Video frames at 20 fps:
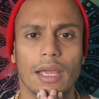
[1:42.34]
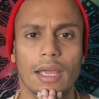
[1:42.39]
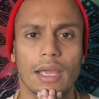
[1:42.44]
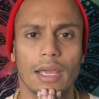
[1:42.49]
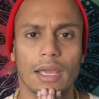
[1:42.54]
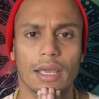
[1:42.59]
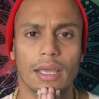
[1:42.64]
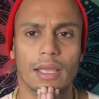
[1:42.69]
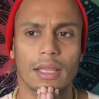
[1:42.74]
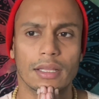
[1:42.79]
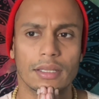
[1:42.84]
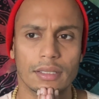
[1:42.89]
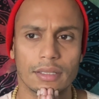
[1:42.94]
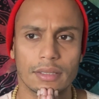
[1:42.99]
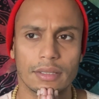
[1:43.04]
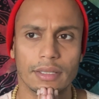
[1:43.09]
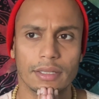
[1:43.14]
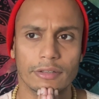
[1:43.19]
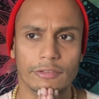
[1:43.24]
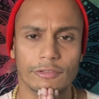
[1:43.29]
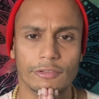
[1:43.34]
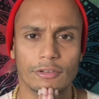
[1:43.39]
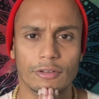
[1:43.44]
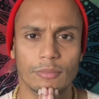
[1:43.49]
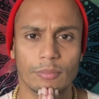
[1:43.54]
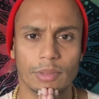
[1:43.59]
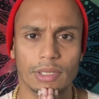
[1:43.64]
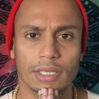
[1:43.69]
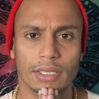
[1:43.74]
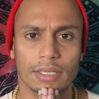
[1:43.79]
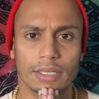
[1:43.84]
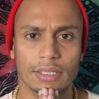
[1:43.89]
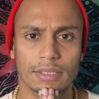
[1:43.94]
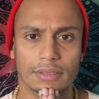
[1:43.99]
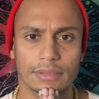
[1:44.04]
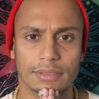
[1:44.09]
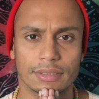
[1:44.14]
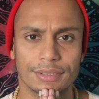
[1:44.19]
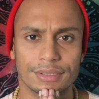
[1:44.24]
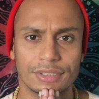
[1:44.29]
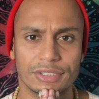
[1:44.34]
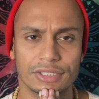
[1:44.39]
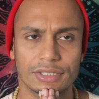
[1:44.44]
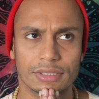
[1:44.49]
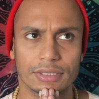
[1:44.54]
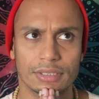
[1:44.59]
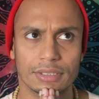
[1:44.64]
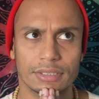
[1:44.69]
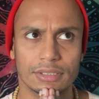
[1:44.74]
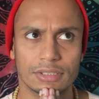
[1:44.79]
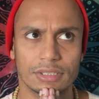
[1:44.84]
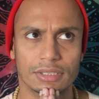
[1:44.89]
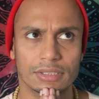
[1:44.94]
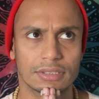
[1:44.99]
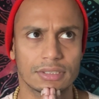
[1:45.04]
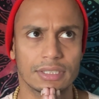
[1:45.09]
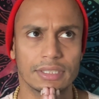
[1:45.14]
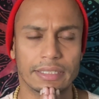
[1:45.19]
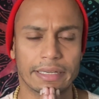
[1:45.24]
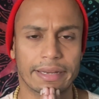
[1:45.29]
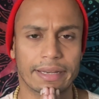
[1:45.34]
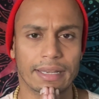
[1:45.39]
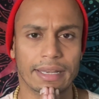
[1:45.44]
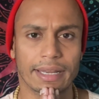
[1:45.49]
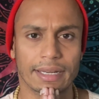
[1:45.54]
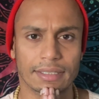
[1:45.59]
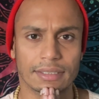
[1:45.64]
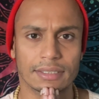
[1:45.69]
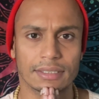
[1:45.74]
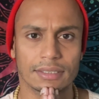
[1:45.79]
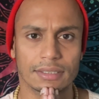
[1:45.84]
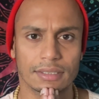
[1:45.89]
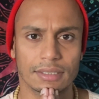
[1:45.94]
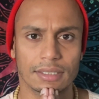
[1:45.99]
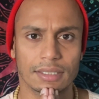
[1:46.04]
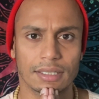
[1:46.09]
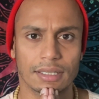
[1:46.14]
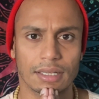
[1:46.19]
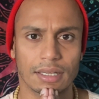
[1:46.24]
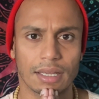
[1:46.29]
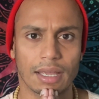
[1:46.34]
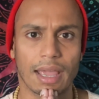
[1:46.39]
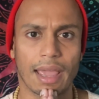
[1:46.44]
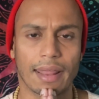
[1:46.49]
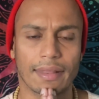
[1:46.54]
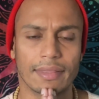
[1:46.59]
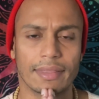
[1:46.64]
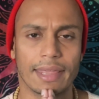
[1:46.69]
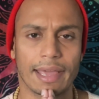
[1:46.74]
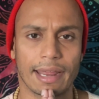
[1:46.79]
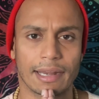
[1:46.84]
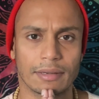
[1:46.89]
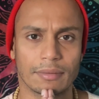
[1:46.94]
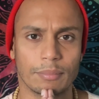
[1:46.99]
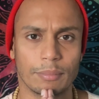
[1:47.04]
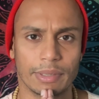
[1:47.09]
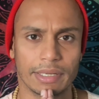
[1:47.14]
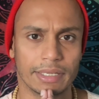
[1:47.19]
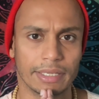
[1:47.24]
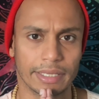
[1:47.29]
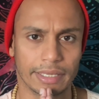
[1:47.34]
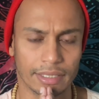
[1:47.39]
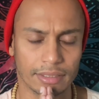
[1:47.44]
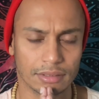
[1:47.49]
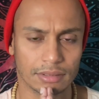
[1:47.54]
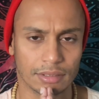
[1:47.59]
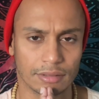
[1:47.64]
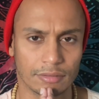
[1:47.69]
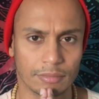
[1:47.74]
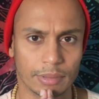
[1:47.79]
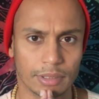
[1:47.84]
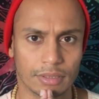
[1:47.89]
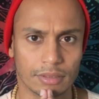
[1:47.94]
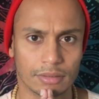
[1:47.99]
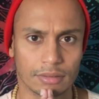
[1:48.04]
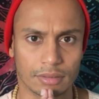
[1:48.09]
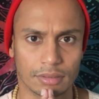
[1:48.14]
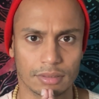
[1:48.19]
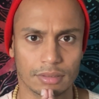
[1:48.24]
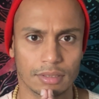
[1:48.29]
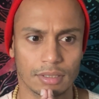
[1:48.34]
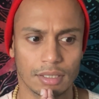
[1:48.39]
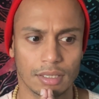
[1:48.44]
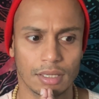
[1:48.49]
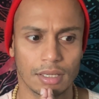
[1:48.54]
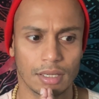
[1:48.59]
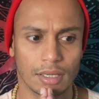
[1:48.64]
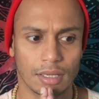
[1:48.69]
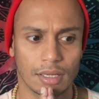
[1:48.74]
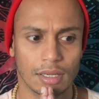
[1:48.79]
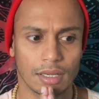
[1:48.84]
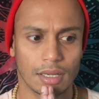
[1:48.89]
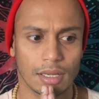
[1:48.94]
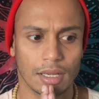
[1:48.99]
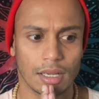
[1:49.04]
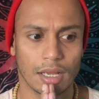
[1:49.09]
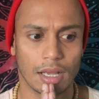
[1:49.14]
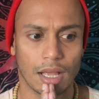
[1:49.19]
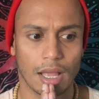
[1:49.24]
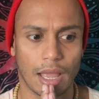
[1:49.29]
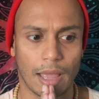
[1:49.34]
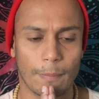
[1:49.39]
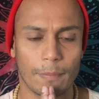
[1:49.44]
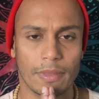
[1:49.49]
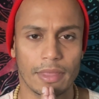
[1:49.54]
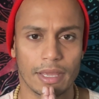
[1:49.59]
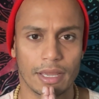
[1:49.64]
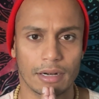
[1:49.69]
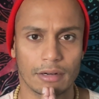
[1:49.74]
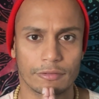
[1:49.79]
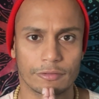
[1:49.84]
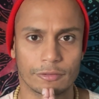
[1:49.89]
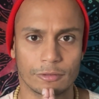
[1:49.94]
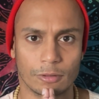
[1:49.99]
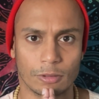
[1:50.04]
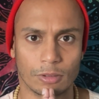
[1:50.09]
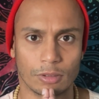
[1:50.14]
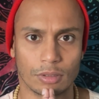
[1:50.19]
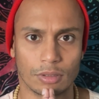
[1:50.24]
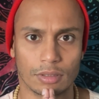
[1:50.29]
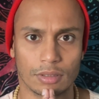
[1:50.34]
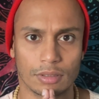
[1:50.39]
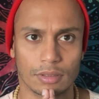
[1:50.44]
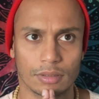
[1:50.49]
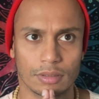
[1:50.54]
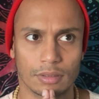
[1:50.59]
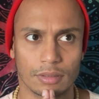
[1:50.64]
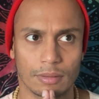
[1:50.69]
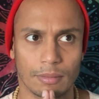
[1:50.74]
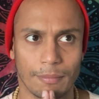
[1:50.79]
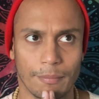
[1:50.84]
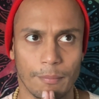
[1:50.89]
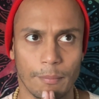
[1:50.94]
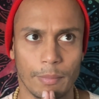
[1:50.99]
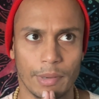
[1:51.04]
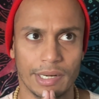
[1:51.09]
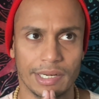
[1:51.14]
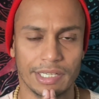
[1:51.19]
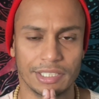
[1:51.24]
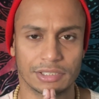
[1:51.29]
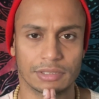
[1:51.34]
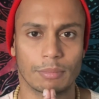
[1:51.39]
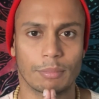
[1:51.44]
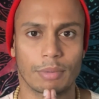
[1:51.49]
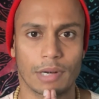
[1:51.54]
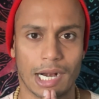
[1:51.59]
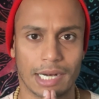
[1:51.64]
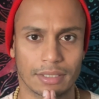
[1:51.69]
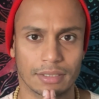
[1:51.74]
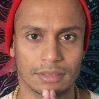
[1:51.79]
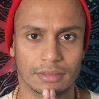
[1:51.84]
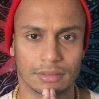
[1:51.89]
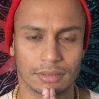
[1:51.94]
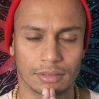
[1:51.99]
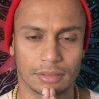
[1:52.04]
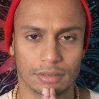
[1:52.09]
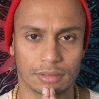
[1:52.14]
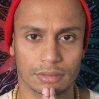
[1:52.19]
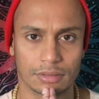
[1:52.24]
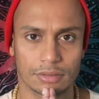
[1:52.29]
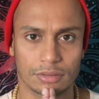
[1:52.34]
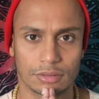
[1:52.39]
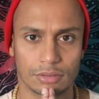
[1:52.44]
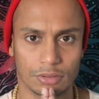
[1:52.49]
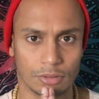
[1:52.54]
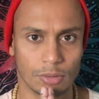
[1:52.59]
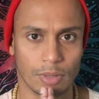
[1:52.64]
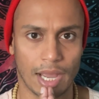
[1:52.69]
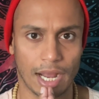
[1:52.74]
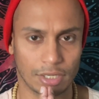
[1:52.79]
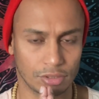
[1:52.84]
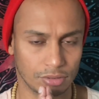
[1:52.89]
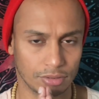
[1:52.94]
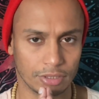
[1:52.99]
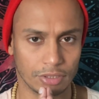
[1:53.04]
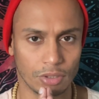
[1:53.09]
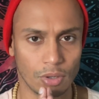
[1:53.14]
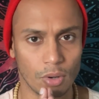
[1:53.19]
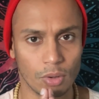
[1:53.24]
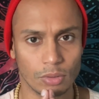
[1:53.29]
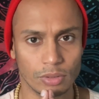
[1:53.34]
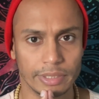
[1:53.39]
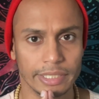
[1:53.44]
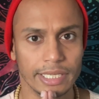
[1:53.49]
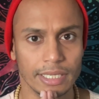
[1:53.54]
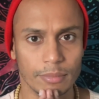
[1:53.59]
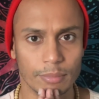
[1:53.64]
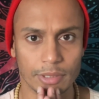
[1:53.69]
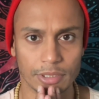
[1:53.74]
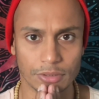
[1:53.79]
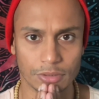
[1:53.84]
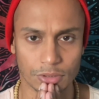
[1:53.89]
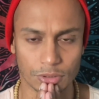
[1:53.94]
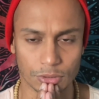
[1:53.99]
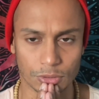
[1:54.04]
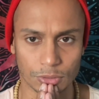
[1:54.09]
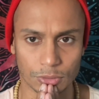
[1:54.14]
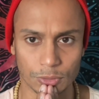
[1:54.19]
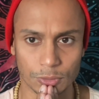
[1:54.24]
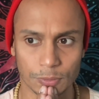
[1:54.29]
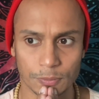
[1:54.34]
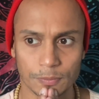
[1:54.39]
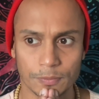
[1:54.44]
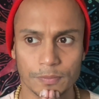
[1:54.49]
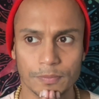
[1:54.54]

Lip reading: And the thing for me is it just didn't click at that beginning itself, because I'm there for meditation practices to actually go deep into